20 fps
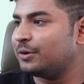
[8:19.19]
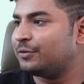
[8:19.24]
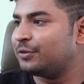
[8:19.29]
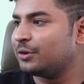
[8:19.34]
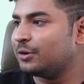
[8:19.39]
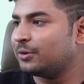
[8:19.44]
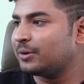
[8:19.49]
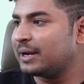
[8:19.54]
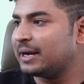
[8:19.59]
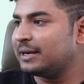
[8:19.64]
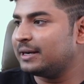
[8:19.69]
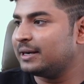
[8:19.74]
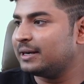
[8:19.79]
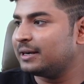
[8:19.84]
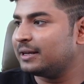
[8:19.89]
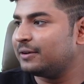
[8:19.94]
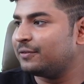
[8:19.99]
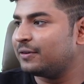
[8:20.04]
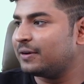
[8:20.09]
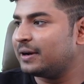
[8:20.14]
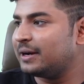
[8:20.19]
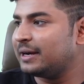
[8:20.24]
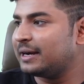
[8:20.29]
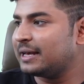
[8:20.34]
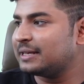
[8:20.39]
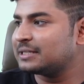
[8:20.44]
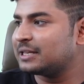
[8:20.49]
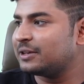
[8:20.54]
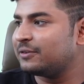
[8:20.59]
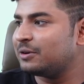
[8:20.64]
if you look at it, if it
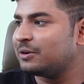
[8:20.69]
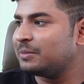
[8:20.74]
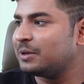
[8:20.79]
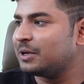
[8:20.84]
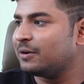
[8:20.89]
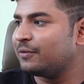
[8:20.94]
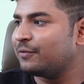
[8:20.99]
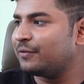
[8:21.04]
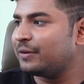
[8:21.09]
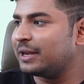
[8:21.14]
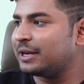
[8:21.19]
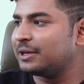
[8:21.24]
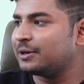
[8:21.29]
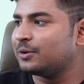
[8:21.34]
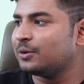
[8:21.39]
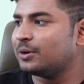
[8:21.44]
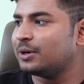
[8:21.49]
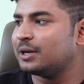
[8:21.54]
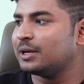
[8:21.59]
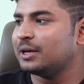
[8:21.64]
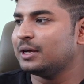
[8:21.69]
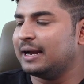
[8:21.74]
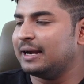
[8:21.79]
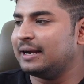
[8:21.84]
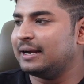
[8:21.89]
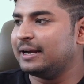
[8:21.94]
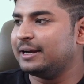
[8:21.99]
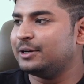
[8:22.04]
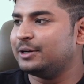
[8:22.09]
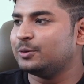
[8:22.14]
has given me a very good
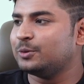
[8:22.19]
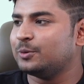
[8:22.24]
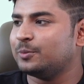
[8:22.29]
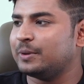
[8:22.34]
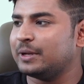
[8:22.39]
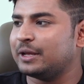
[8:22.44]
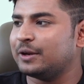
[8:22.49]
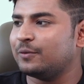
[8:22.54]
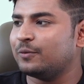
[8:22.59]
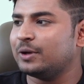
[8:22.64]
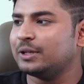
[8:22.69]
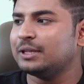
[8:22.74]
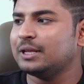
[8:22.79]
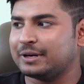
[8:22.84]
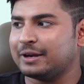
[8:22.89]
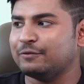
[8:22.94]
headline to begin with,